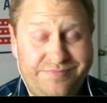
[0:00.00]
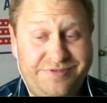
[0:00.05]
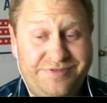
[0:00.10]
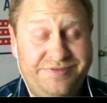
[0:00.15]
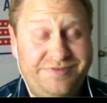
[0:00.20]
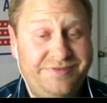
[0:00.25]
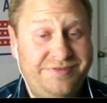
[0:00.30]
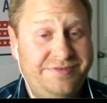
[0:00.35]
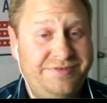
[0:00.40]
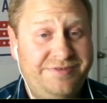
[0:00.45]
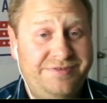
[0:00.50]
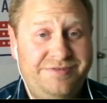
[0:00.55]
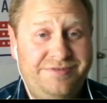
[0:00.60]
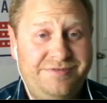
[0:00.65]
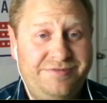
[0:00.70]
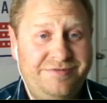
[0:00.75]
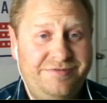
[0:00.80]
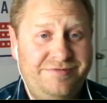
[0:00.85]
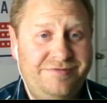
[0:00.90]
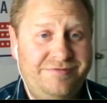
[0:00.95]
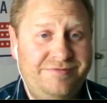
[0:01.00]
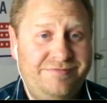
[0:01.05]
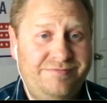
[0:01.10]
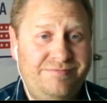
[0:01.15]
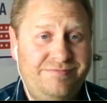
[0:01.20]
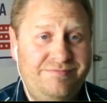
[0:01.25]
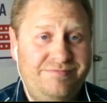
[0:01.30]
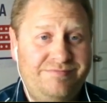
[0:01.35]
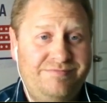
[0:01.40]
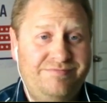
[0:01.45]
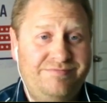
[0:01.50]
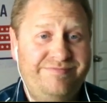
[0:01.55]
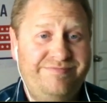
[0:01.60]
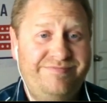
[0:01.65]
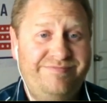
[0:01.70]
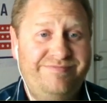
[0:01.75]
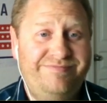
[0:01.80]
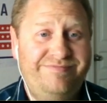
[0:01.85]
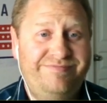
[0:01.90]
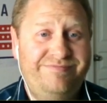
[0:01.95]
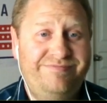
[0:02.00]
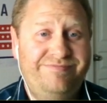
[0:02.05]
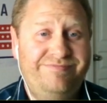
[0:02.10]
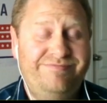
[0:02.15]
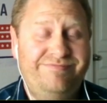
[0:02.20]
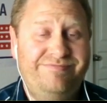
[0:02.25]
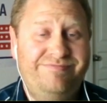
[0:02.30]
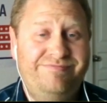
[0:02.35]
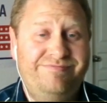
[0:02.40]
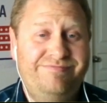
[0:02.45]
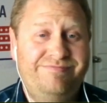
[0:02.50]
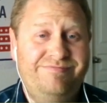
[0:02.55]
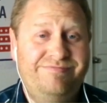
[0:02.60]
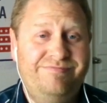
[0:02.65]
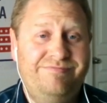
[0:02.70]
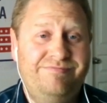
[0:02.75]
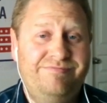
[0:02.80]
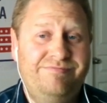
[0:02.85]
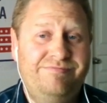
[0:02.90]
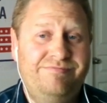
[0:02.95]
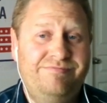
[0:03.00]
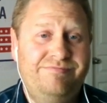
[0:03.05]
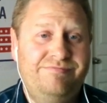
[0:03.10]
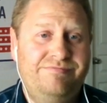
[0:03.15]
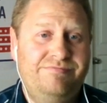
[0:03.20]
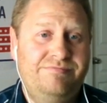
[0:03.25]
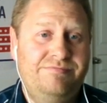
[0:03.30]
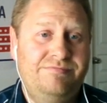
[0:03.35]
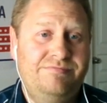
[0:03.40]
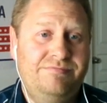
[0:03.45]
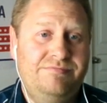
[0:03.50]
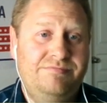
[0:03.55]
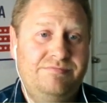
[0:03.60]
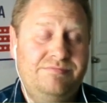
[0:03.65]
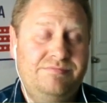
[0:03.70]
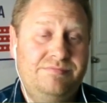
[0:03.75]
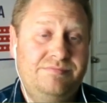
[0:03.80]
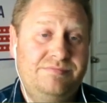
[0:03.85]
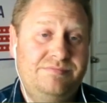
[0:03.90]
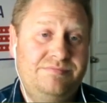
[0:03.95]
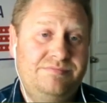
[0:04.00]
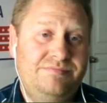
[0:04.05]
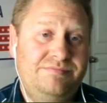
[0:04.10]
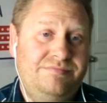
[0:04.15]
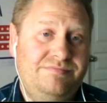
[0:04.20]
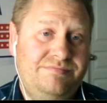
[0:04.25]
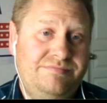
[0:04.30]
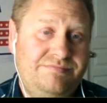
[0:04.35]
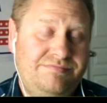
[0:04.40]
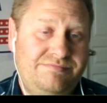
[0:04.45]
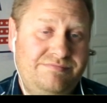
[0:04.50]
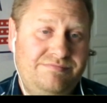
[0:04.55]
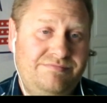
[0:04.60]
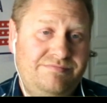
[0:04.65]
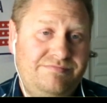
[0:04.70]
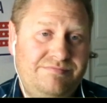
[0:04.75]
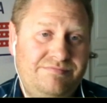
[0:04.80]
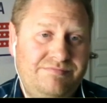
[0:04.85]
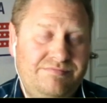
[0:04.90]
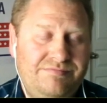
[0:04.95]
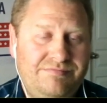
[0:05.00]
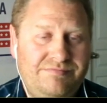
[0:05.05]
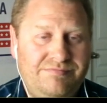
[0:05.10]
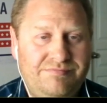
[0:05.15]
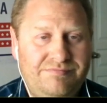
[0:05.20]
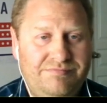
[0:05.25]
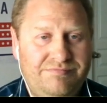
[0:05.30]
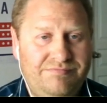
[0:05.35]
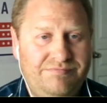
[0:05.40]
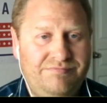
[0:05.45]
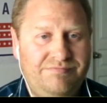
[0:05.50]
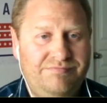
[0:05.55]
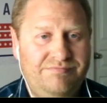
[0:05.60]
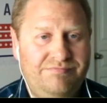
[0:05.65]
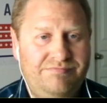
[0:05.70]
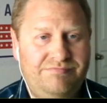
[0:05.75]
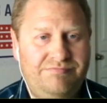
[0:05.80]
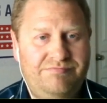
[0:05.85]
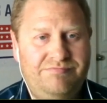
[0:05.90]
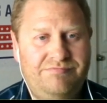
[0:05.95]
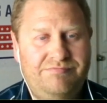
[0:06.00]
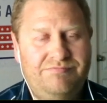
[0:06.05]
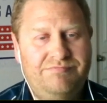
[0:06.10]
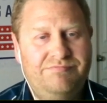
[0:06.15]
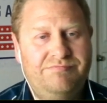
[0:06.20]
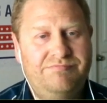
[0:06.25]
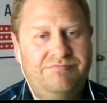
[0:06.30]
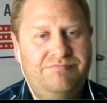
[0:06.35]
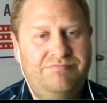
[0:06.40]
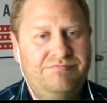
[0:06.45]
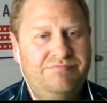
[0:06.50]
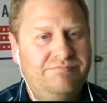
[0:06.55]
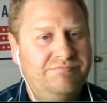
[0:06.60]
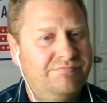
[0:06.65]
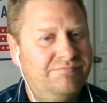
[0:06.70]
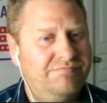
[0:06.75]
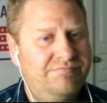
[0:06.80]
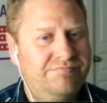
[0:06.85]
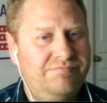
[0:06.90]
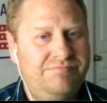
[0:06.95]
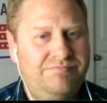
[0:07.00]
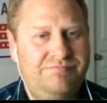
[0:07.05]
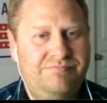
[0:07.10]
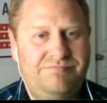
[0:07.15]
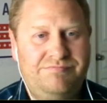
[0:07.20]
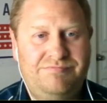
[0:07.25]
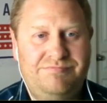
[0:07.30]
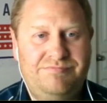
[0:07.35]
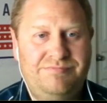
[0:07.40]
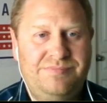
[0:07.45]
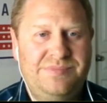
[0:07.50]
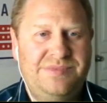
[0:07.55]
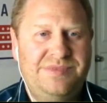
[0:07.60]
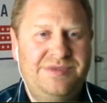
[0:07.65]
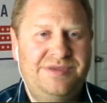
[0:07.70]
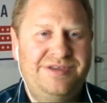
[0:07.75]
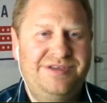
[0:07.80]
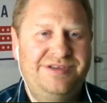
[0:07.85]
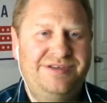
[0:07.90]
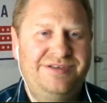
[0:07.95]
(silent)